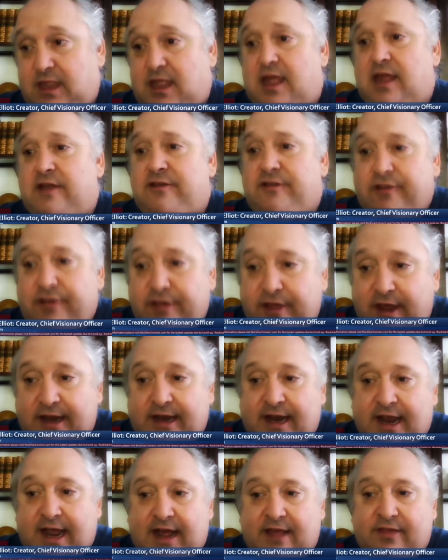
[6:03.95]
And she said,
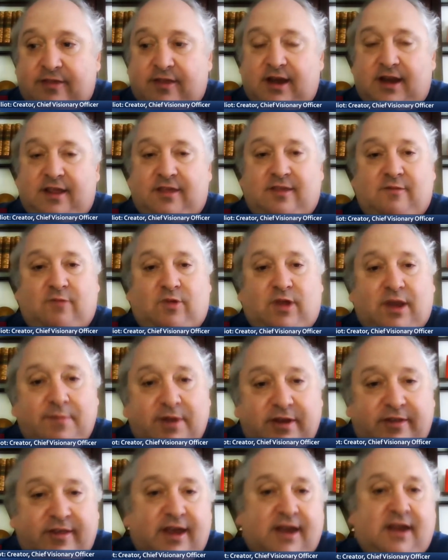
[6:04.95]
yes. And I said, well, let me
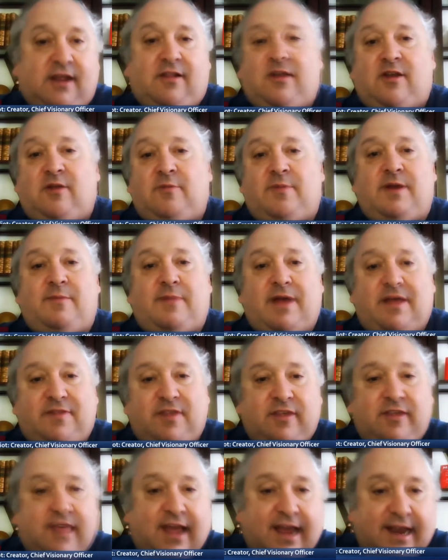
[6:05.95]
tell you a little bit about
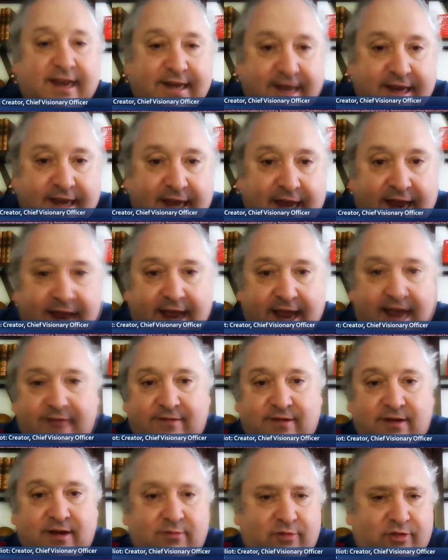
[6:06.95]
this idea I have.
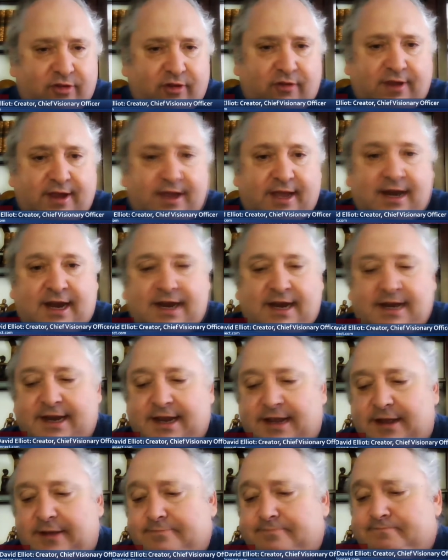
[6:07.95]
And it was only an
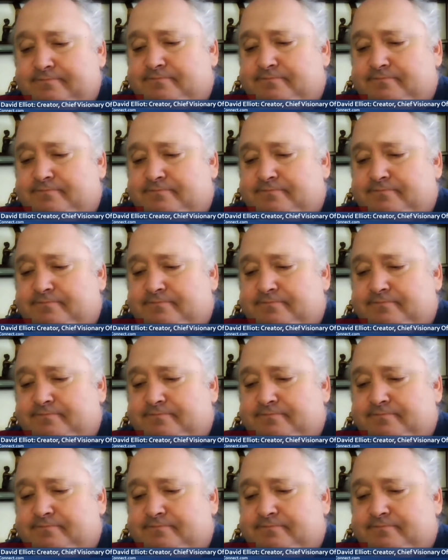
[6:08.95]
idea.